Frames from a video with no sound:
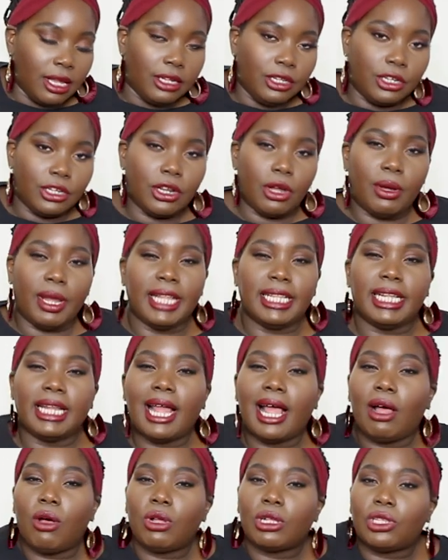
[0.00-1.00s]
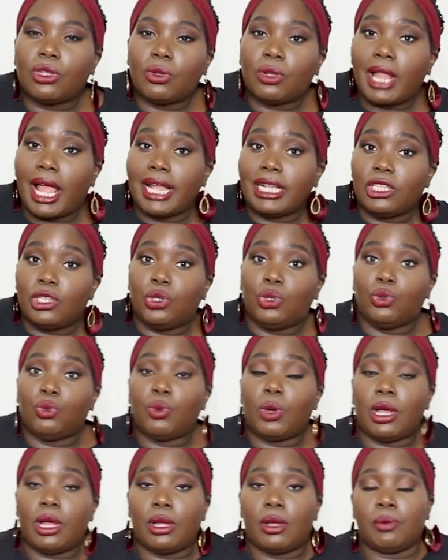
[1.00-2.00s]
You know, and then I also like to
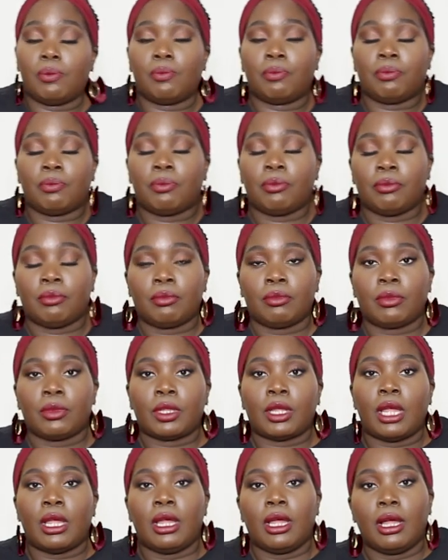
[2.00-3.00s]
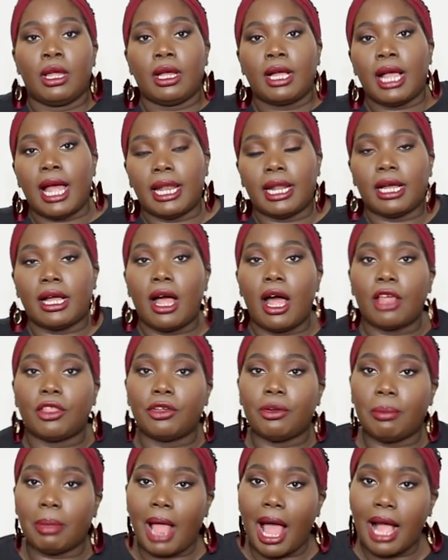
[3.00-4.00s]
um, kind of
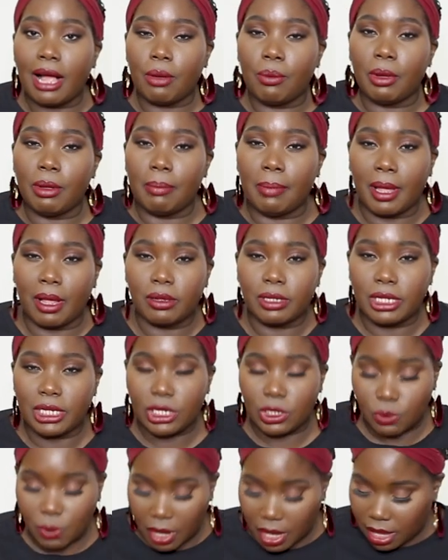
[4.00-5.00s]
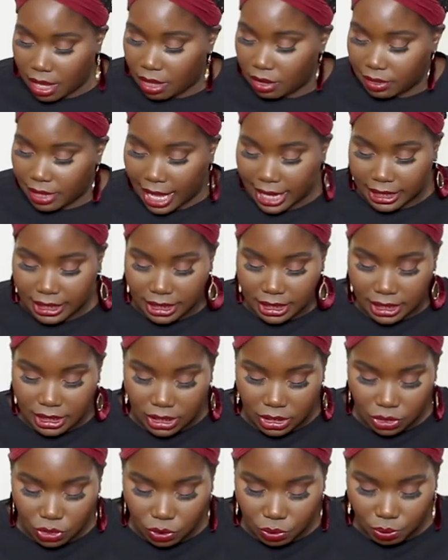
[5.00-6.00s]
color block with belts as well. Like
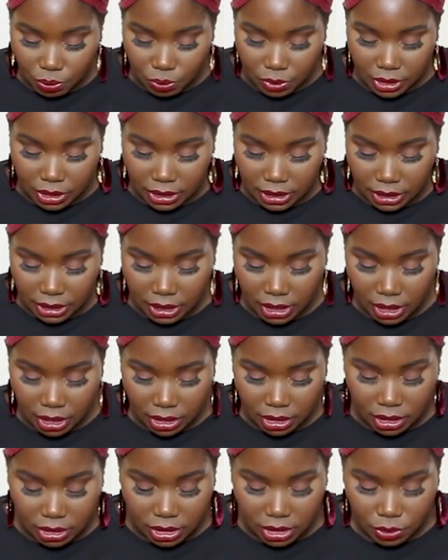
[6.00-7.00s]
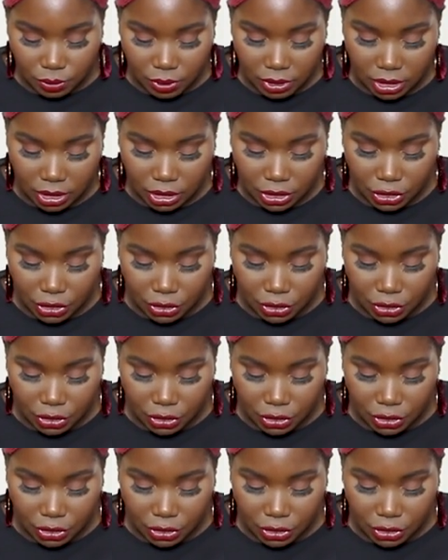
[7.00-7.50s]
this looks really, this will look